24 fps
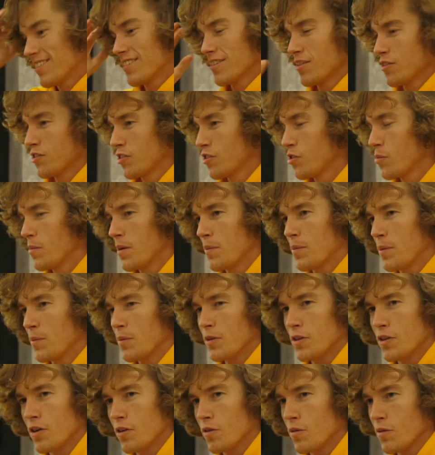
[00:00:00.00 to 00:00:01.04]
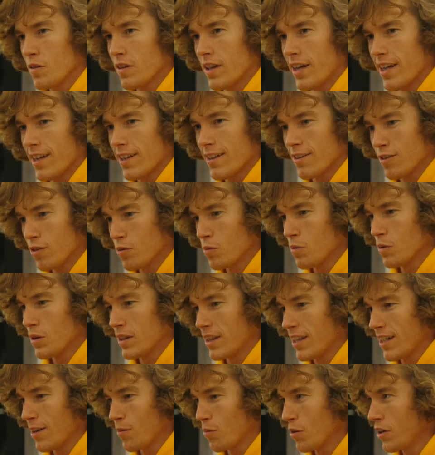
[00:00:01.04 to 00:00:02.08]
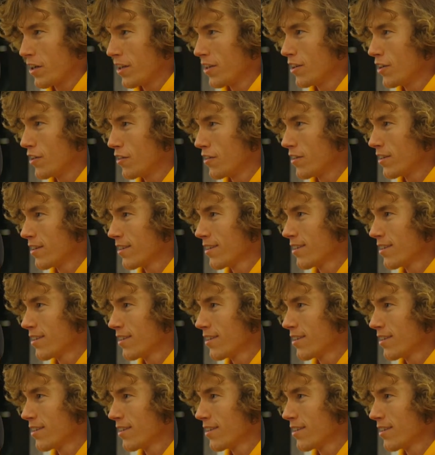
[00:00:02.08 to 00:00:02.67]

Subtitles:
Just too many people don't like do what they want to do.